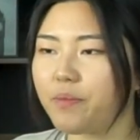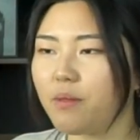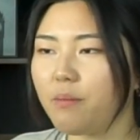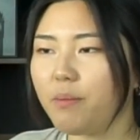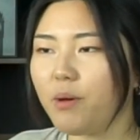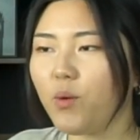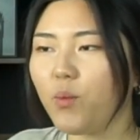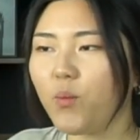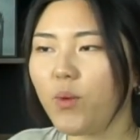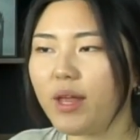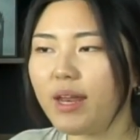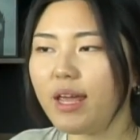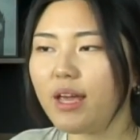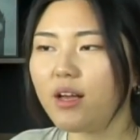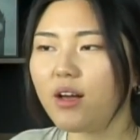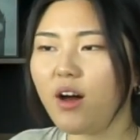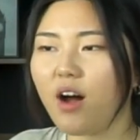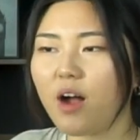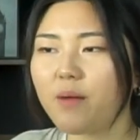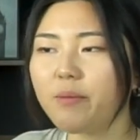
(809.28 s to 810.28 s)
But when a
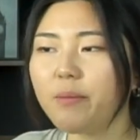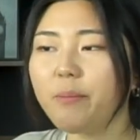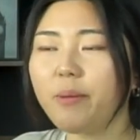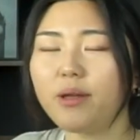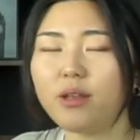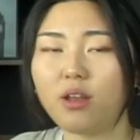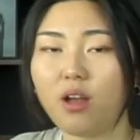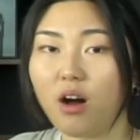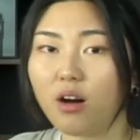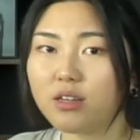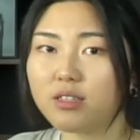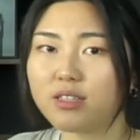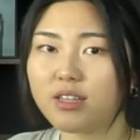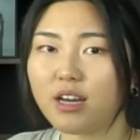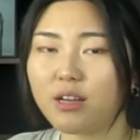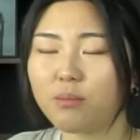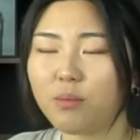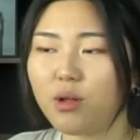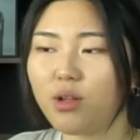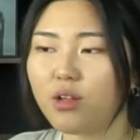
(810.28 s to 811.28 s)
carbon
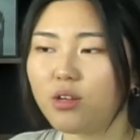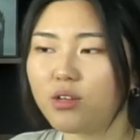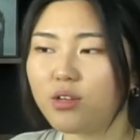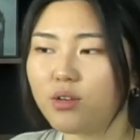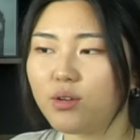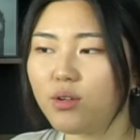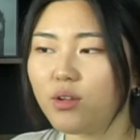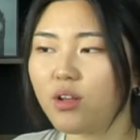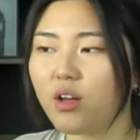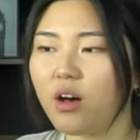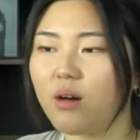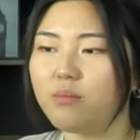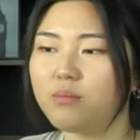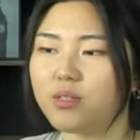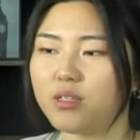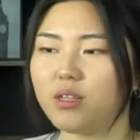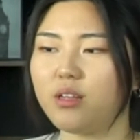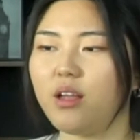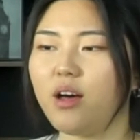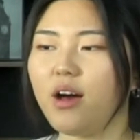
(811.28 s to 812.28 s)
monoxide molecule comes
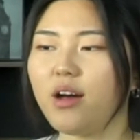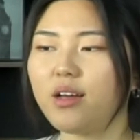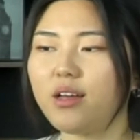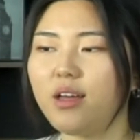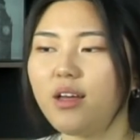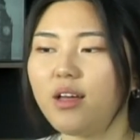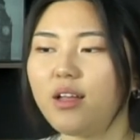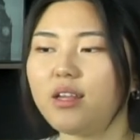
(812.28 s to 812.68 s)
along,